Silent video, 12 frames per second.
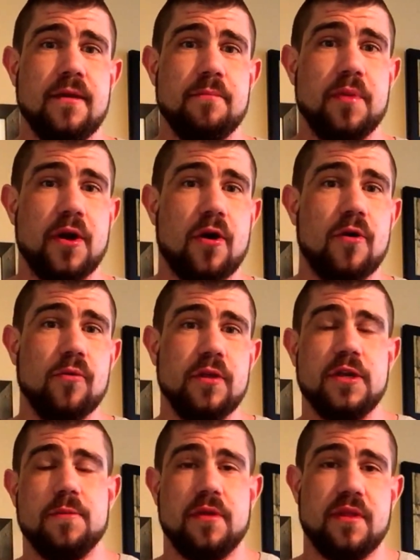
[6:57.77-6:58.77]
but aren't
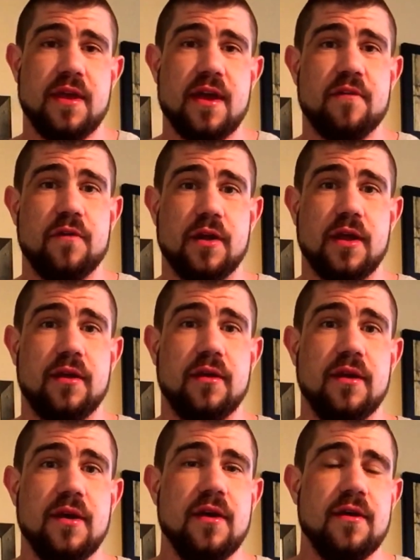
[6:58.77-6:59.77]
willing to put the effort
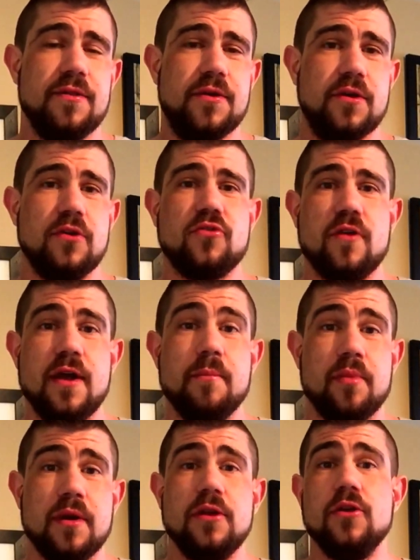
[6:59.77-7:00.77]
in, they're going to try
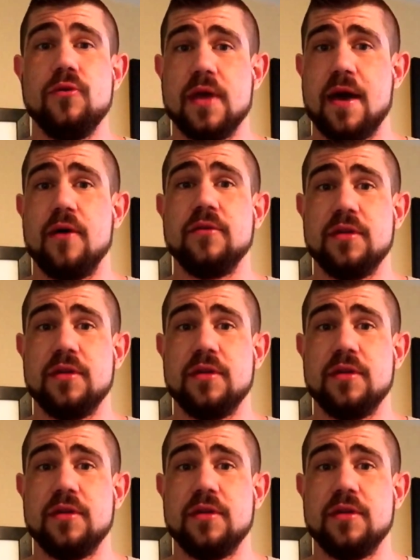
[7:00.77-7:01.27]
and bring you down